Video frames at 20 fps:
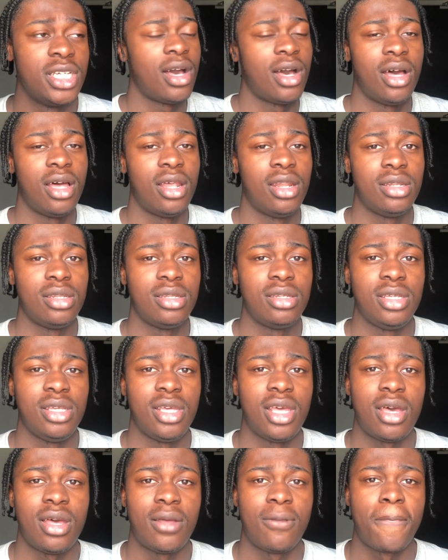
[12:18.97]
And
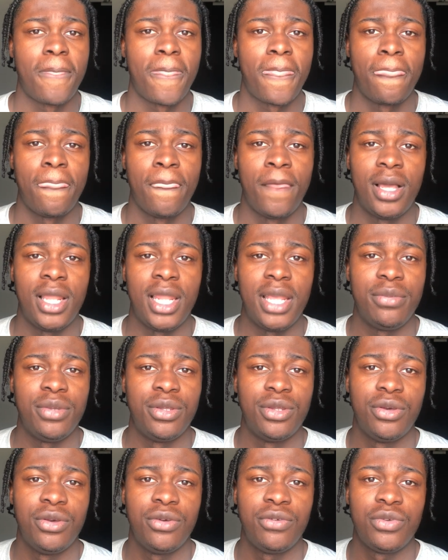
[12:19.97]
yeah, let me
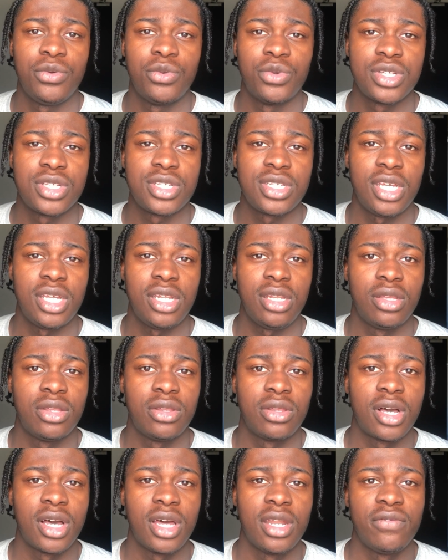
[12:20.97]
know if you want to see any
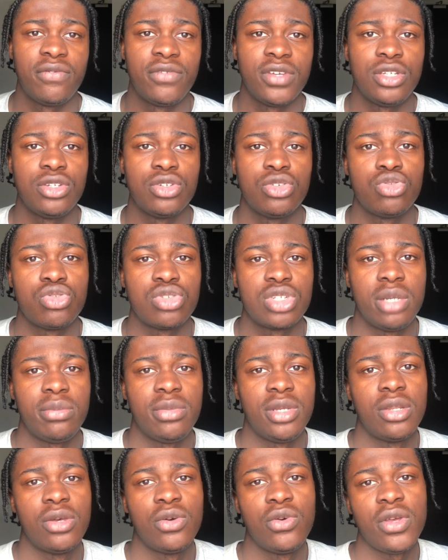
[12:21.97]
other kind of videos. Let me
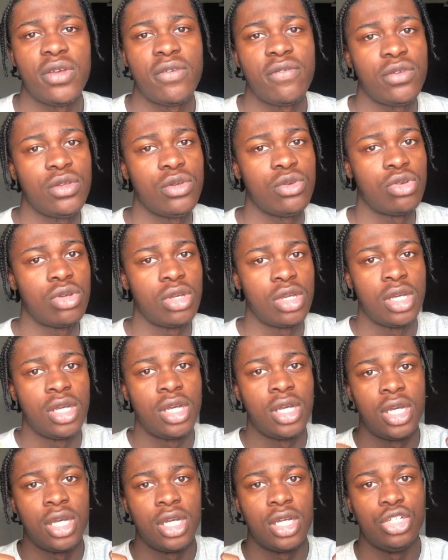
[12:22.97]
know if you
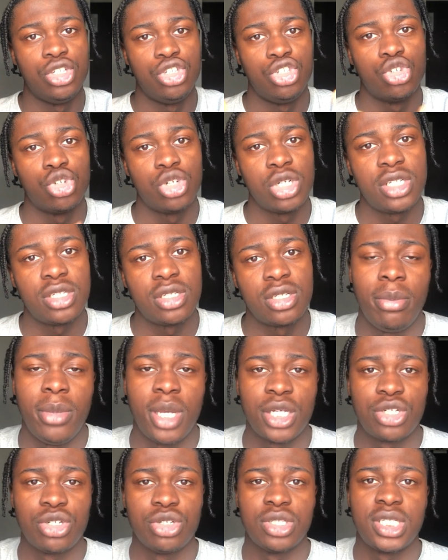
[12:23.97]
enjoyed. Make
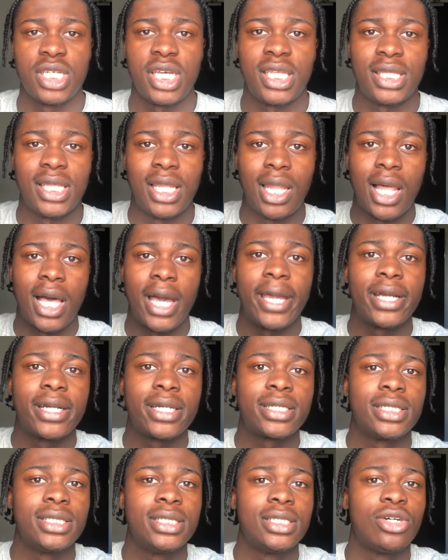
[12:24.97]
sure to hit the
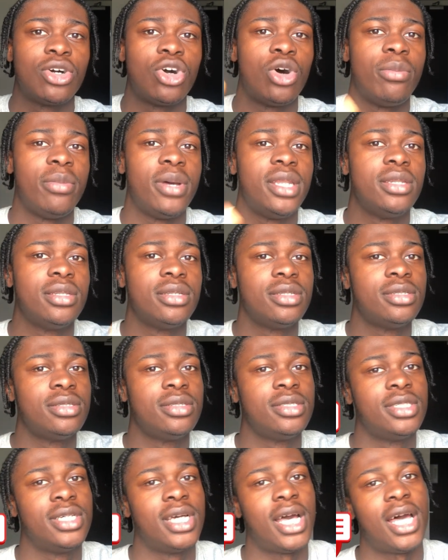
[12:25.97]
like, comment
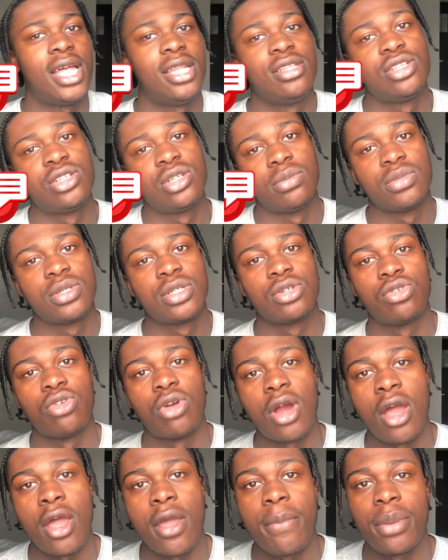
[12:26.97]
and
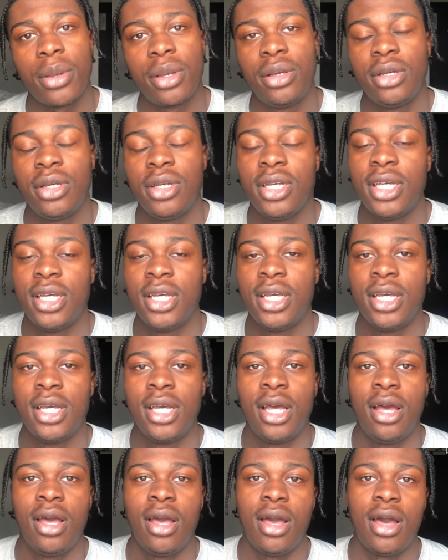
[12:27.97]
subscribe.
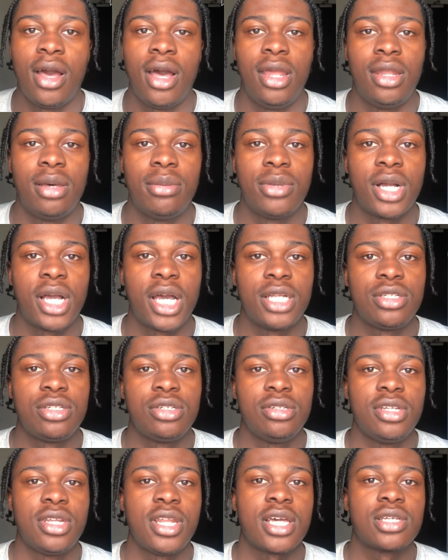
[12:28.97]
And I'm going to catch
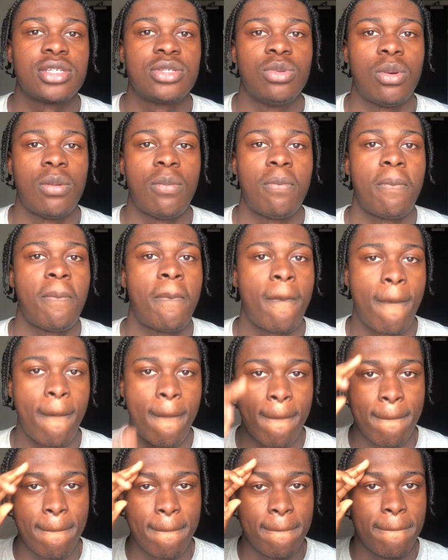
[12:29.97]
you in the next one.
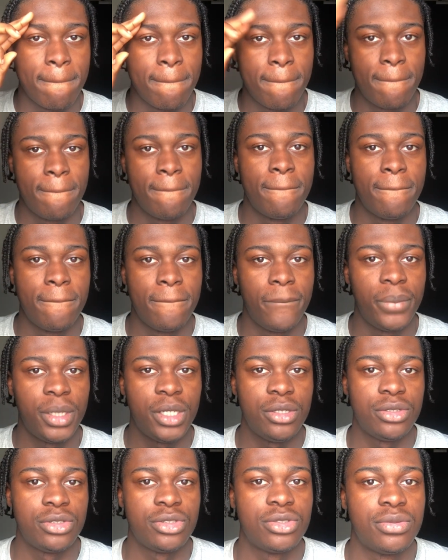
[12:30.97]

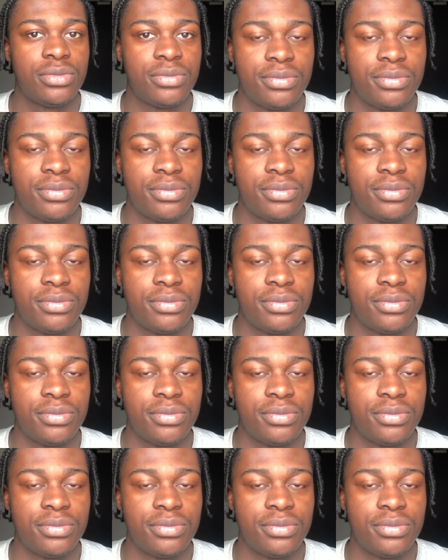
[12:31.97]
Peace.